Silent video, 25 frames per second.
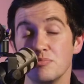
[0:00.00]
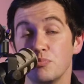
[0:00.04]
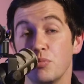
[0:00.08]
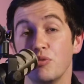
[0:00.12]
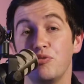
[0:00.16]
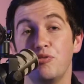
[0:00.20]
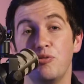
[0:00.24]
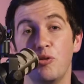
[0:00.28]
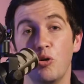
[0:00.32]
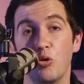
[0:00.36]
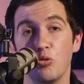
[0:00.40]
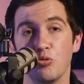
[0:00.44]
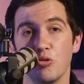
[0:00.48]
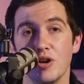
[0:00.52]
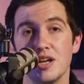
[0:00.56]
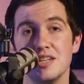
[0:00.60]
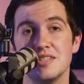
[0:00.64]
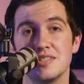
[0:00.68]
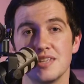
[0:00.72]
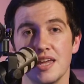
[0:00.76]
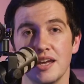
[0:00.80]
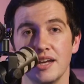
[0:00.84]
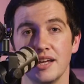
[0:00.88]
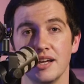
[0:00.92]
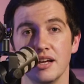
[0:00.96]
before
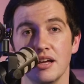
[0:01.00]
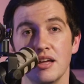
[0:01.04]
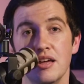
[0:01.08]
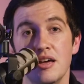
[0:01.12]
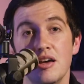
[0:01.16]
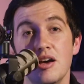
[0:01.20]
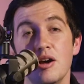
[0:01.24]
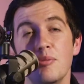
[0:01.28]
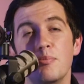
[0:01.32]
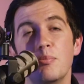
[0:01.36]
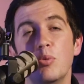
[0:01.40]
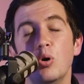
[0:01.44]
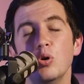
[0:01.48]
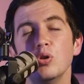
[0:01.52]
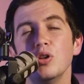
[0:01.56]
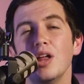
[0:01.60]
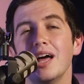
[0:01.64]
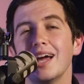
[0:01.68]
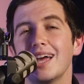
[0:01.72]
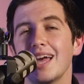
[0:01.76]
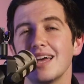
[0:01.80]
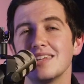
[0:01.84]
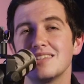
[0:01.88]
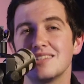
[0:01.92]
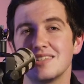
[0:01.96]
resetting, more
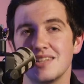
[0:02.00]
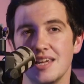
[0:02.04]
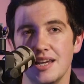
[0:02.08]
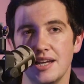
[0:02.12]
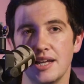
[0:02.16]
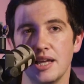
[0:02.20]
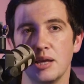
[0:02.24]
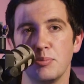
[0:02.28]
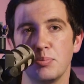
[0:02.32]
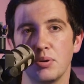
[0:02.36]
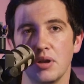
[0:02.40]
like a CD